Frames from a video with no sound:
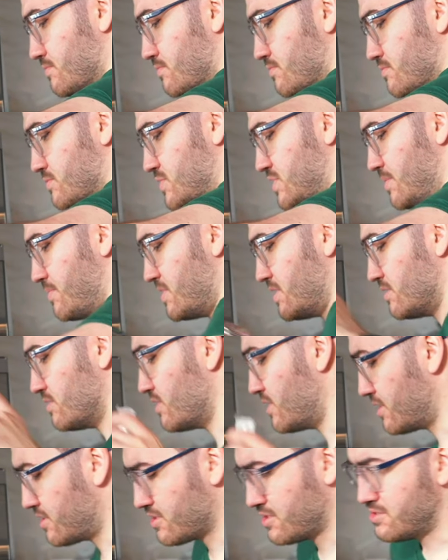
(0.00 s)
Send me a
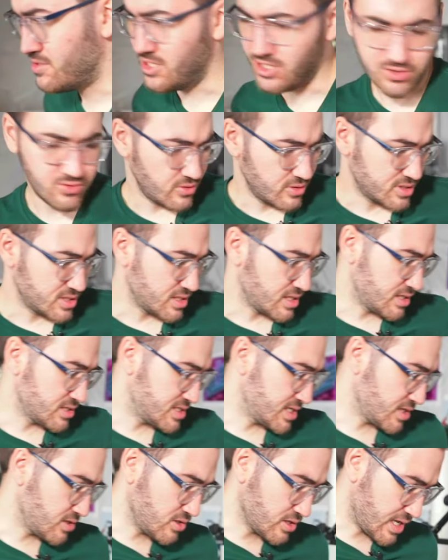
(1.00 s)
link in Discord so I'll
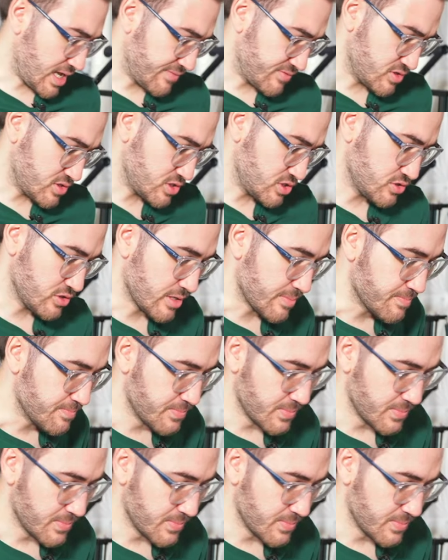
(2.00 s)
take a look after the stream.